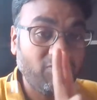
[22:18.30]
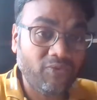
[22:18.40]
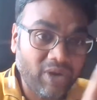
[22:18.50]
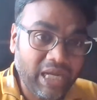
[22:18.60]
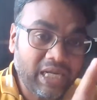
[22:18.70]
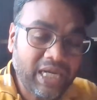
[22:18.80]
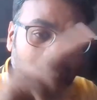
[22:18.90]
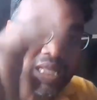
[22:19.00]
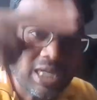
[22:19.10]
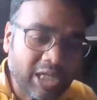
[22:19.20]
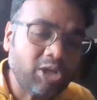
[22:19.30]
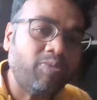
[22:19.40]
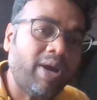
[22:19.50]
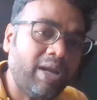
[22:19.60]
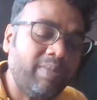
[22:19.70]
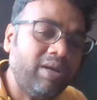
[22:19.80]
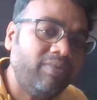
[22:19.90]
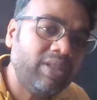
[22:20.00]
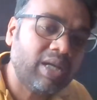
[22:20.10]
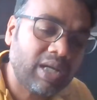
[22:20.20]
validate that
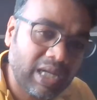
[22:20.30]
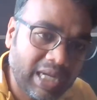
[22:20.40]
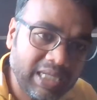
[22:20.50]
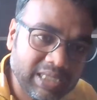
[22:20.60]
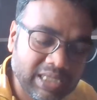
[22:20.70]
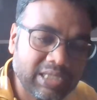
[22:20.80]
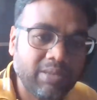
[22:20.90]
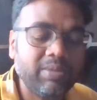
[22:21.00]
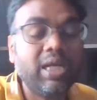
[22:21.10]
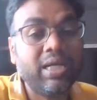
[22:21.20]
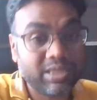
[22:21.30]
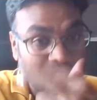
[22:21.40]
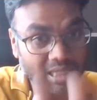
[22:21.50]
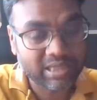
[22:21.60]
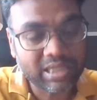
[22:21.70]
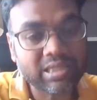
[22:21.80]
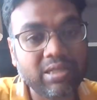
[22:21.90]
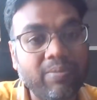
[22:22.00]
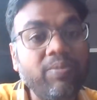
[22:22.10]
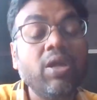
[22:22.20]
requirement with the client system, the external
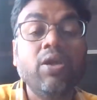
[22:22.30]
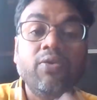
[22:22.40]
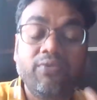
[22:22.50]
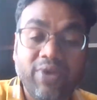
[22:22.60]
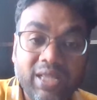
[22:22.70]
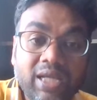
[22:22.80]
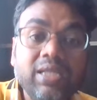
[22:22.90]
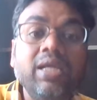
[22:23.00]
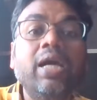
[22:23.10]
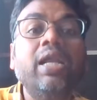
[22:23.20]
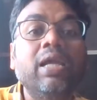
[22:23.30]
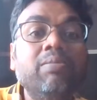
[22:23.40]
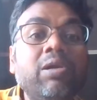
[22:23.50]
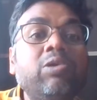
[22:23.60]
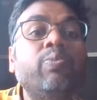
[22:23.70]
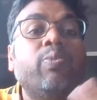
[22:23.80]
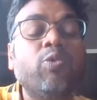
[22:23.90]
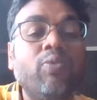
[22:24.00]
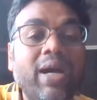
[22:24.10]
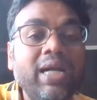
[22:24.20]
system, whether they are able to
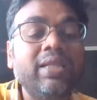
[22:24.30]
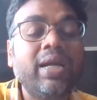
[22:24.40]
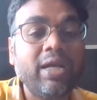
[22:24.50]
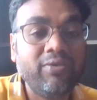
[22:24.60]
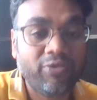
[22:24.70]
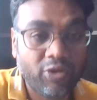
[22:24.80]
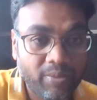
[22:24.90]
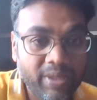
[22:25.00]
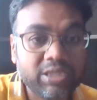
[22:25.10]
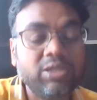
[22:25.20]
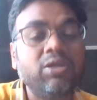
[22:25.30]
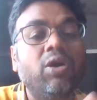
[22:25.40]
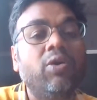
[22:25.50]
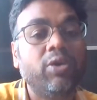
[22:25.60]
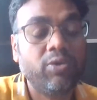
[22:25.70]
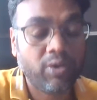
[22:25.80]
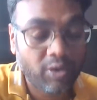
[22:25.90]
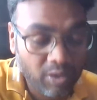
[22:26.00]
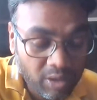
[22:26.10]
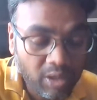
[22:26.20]
provide that information or you
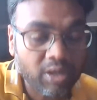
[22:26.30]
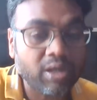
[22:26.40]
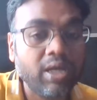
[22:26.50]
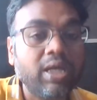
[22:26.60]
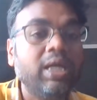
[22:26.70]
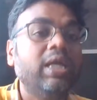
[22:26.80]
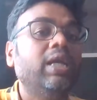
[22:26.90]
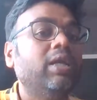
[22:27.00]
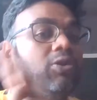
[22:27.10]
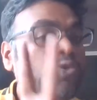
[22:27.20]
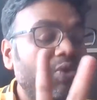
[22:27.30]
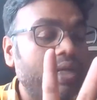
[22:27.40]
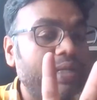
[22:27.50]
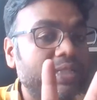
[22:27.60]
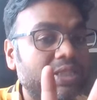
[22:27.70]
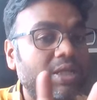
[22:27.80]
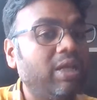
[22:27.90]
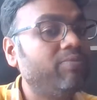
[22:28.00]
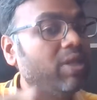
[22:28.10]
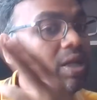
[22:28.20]
or not. Two condition:
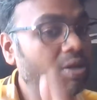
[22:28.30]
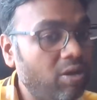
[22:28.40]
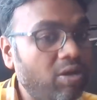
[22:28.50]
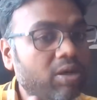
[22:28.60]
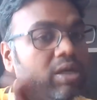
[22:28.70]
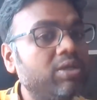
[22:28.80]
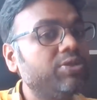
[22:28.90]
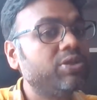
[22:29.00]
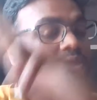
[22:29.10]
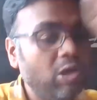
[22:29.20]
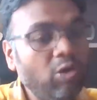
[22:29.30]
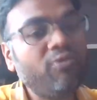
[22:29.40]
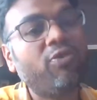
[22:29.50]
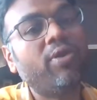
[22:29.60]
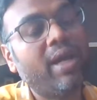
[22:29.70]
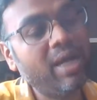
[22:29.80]
if they're not, look for